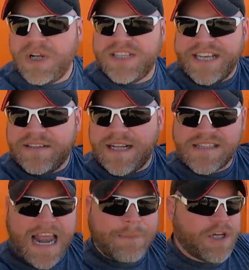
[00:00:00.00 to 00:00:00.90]
building
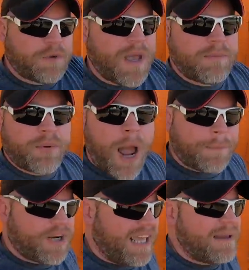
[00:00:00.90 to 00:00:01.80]
establishment
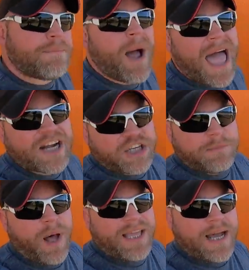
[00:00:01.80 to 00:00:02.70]
property. It
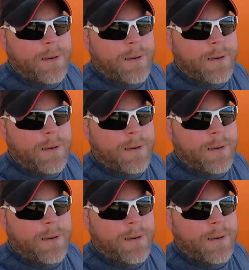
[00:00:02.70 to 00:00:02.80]
actually probably